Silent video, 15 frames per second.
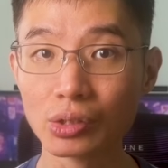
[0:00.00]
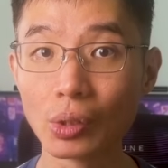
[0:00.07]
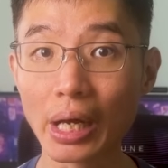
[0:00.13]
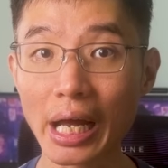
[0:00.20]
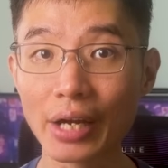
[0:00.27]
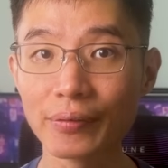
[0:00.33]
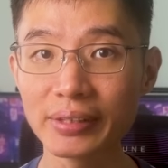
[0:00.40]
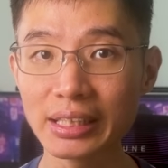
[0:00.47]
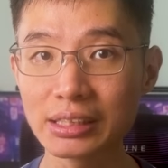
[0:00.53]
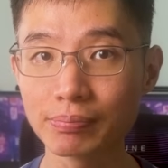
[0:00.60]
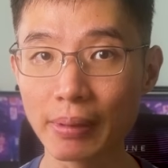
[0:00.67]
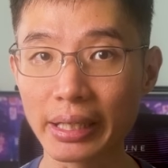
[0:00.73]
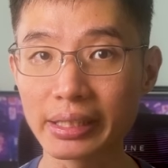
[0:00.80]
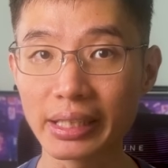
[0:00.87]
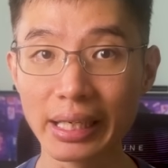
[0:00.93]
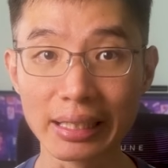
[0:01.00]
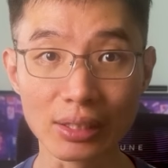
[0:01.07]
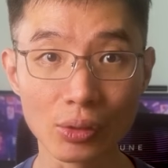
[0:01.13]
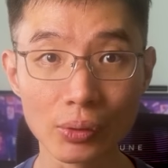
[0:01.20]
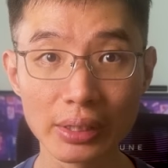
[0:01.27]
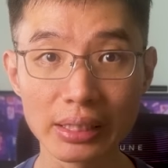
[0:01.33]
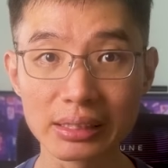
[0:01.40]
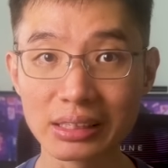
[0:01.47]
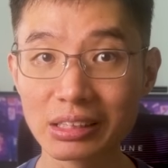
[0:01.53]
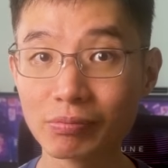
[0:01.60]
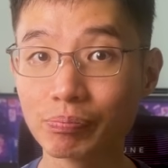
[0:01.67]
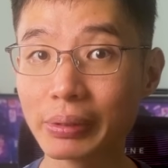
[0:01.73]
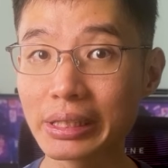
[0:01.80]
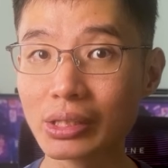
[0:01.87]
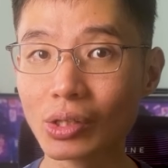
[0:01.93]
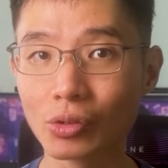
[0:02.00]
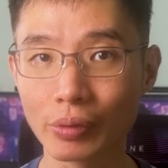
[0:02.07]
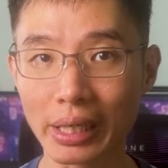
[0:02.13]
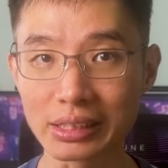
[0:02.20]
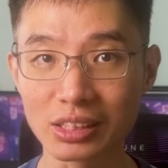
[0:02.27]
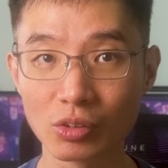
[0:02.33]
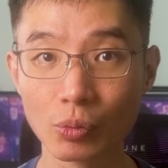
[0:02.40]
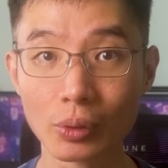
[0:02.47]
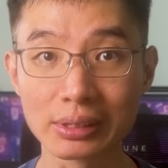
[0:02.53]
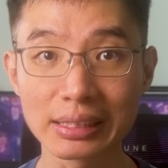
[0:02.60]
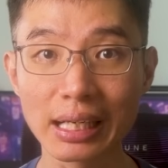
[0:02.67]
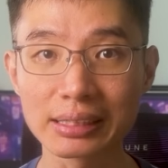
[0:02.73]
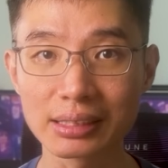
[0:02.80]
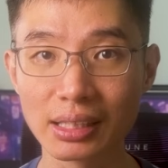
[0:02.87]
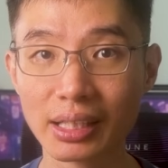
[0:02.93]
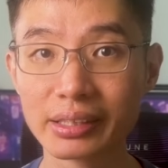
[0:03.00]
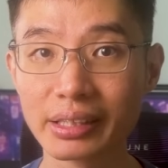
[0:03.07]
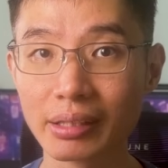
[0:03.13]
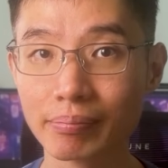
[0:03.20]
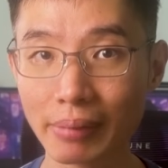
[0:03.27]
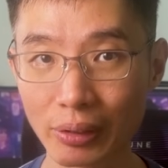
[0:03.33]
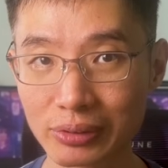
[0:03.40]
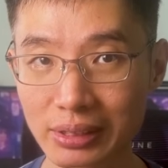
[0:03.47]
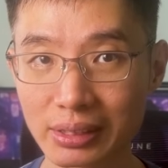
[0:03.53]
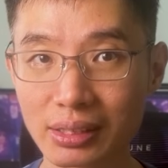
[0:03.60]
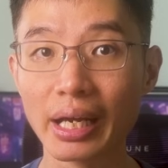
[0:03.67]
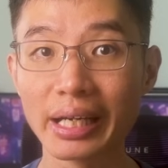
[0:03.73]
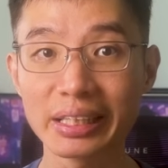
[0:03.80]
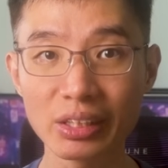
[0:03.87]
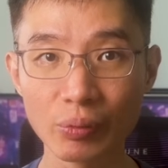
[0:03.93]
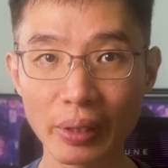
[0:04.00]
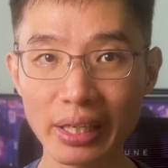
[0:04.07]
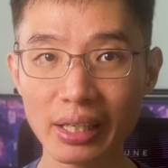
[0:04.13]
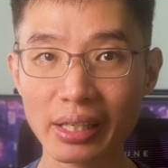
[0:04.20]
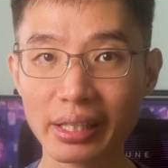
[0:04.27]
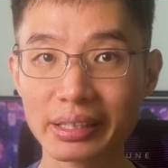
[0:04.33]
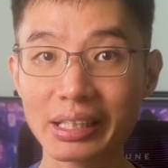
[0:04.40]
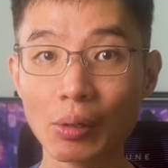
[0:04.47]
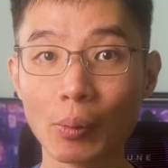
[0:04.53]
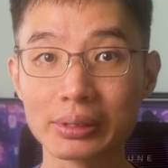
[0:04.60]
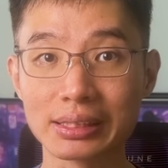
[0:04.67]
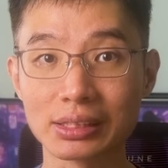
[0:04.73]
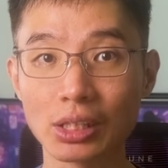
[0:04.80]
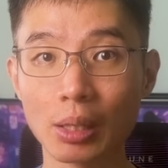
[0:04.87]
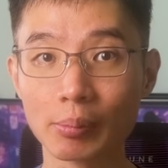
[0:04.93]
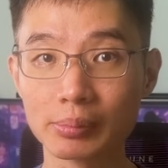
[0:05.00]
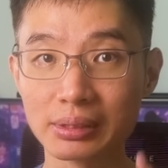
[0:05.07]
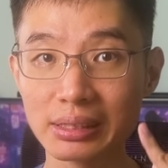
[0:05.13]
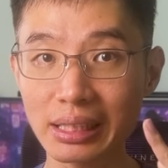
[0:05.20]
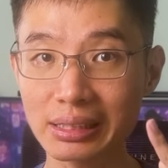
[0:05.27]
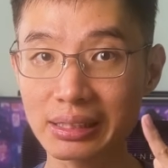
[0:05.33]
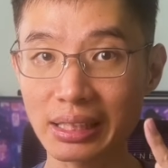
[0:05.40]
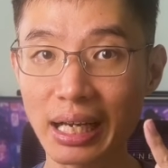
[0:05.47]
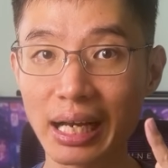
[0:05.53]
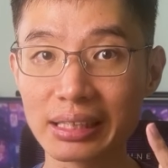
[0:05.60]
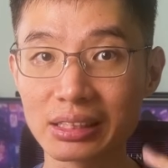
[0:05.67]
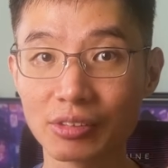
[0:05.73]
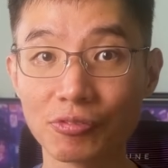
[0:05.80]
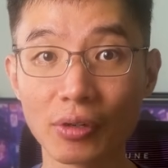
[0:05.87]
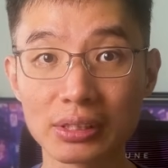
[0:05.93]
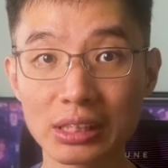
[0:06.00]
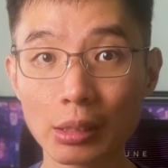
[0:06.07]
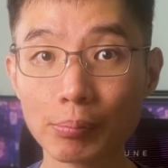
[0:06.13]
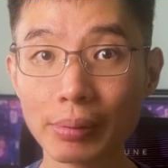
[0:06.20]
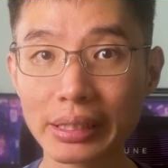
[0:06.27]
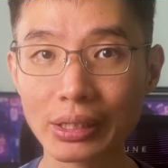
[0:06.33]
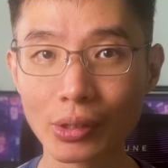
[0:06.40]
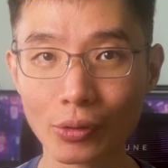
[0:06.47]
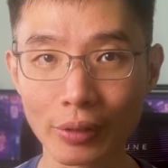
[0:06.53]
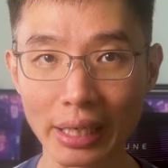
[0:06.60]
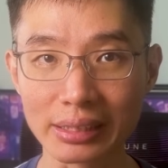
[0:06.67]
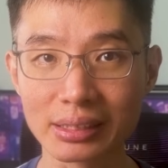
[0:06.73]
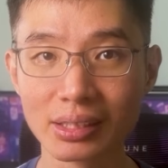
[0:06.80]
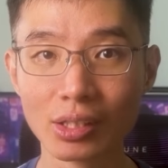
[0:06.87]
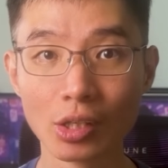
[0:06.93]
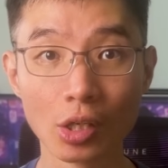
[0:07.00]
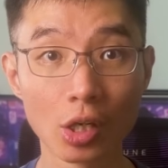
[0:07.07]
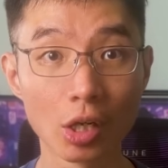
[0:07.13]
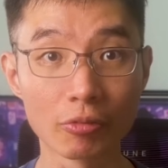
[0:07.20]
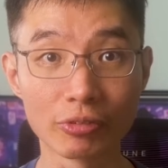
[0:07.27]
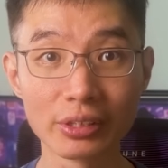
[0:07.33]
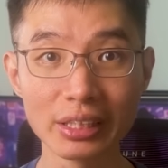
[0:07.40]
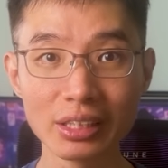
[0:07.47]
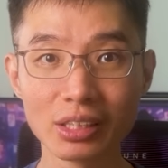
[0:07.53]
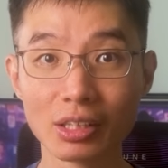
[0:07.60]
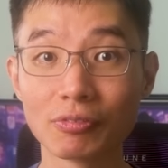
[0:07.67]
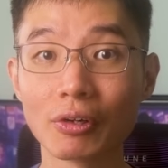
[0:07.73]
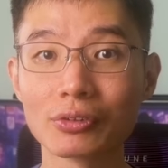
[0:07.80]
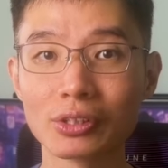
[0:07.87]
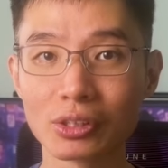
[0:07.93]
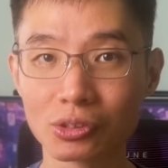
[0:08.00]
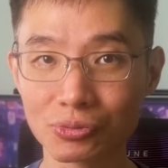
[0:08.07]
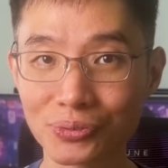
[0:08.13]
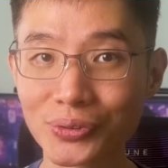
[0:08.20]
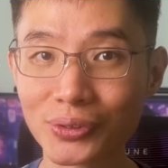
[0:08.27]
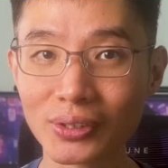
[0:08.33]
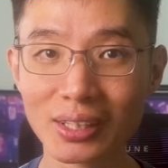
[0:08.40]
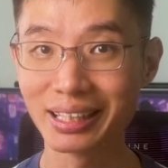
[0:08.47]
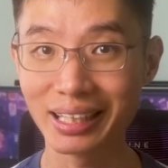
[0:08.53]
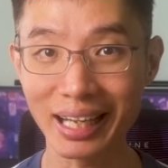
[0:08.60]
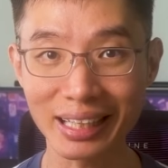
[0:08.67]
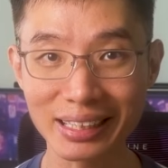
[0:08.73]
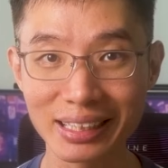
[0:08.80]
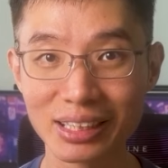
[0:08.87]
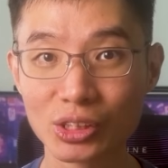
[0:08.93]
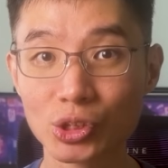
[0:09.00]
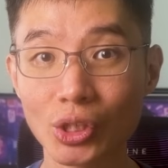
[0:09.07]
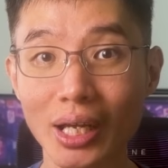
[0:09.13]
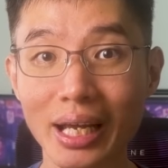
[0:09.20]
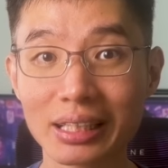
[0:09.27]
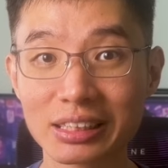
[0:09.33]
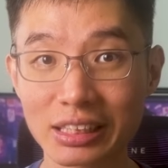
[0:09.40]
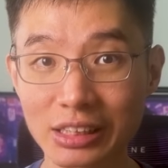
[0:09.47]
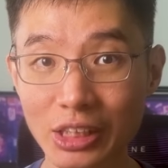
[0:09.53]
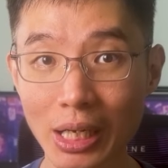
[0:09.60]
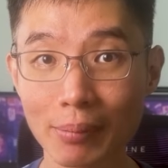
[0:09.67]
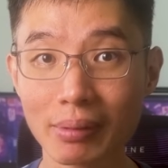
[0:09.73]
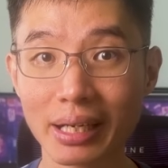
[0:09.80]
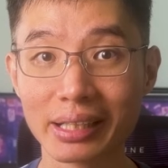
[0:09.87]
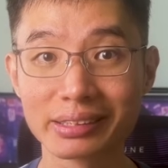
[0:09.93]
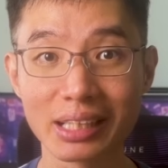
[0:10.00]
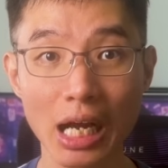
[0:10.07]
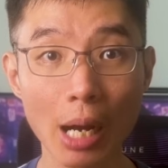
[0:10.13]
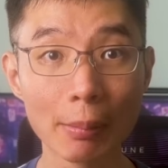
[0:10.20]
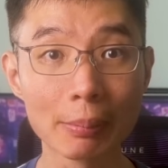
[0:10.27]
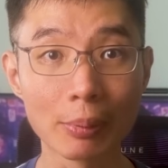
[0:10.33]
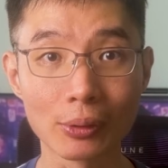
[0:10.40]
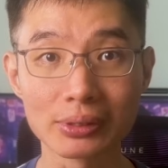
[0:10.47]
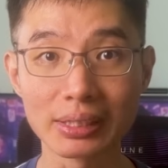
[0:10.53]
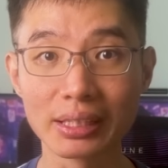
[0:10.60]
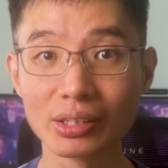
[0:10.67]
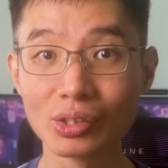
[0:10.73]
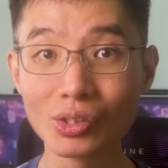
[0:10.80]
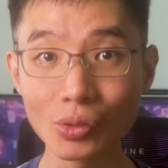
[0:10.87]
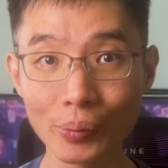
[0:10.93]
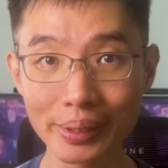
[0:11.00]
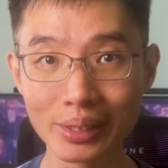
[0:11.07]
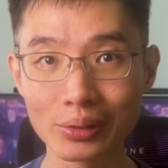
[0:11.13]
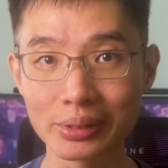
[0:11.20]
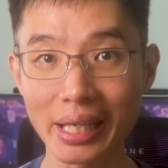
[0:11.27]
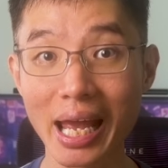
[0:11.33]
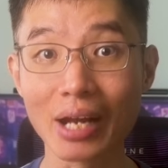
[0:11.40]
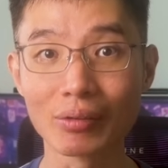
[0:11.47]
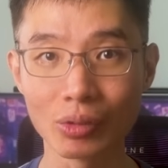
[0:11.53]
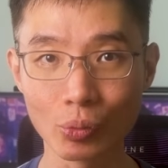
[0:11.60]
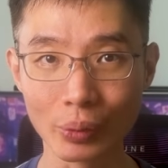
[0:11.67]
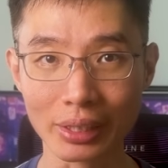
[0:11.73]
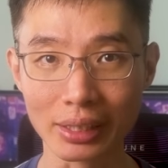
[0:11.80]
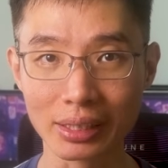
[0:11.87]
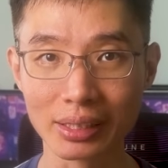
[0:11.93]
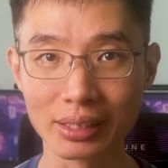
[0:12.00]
your everyday spend, including SimplyGo rides, will start earning miles. Anyway, that was the top 6 cards for SimplyGo rides. Hopefully you found it useful. Like, share and subscribe as I'll be posting new videos every week.